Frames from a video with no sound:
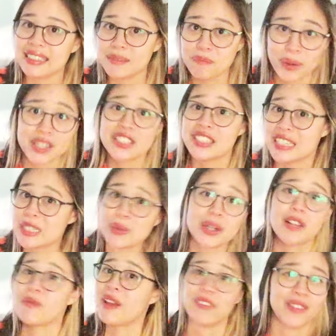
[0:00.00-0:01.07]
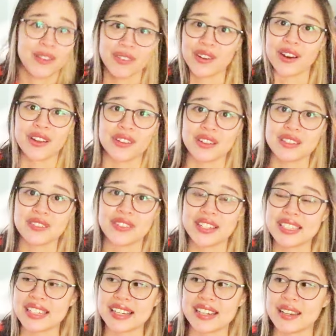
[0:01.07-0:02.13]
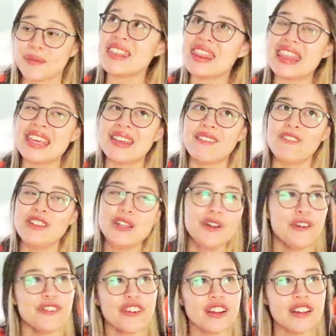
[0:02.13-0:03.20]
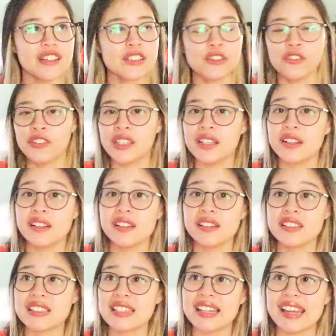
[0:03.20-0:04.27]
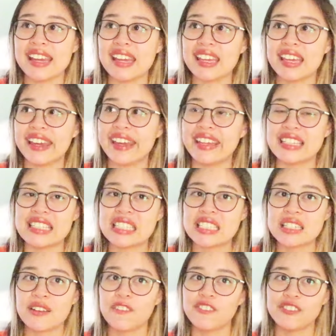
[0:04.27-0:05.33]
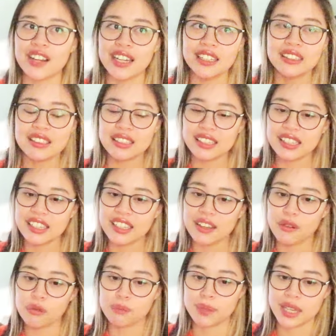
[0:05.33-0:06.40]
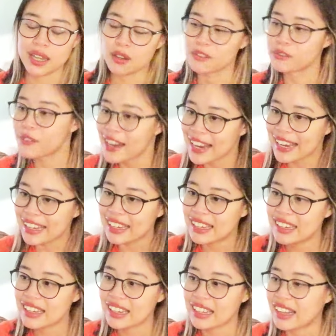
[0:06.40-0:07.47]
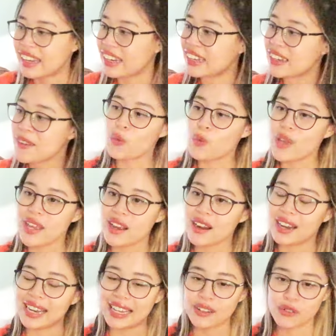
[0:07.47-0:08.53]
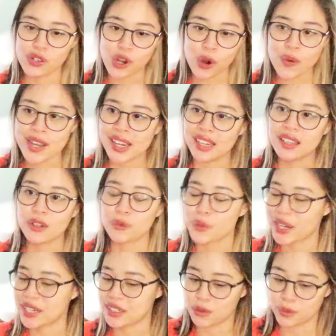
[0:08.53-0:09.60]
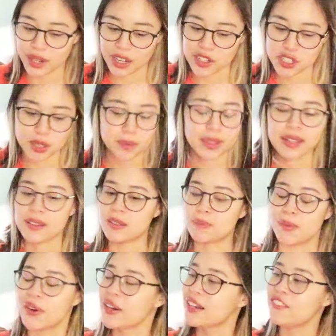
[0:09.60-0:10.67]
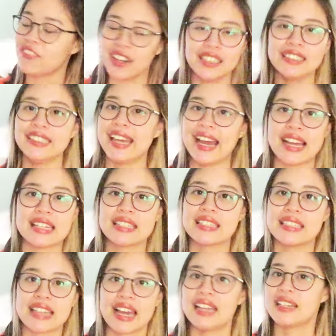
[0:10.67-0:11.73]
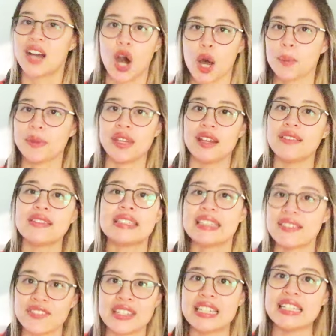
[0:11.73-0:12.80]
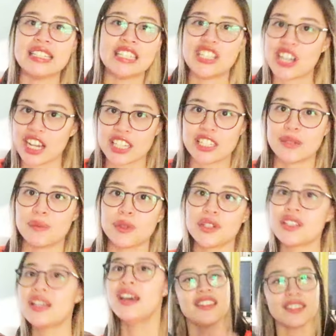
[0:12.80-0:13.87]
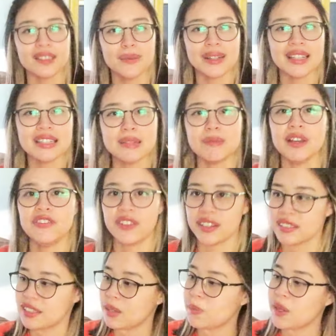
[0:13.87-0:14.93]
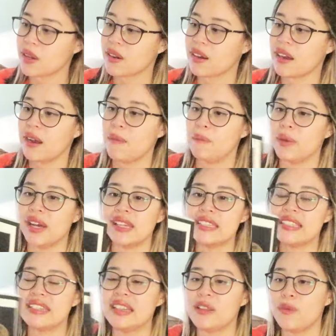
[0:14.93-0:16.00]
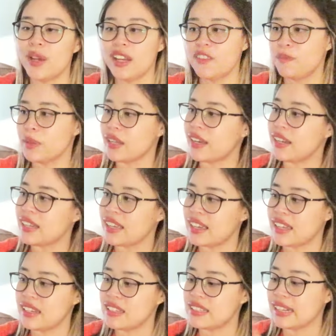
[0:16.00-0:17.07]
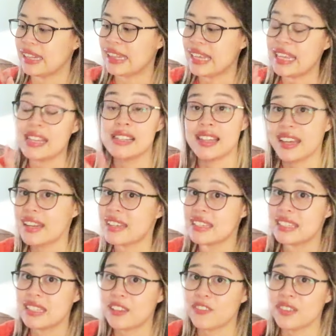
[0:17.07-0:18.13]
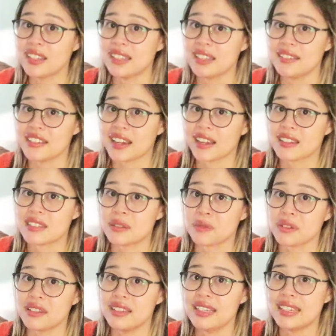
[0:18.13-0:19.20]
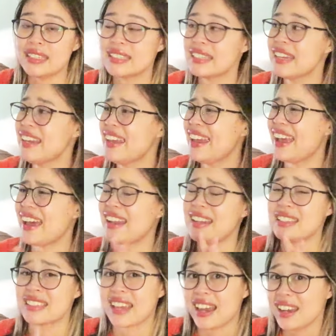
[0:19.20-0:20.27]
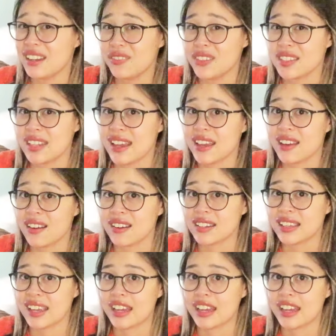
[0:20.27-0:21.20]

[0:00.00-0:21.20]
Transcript: but she's one of my favorite authors of all time. The universe feels like it's finally being righted. Like, we are going in the right direction because Mari finally has a signed copy of his Tiffany D. Jackson book. I talked about this in my fall TBR, but The Weight of Blood is the latest Tiffany D. Jackson release and it's kind of a take on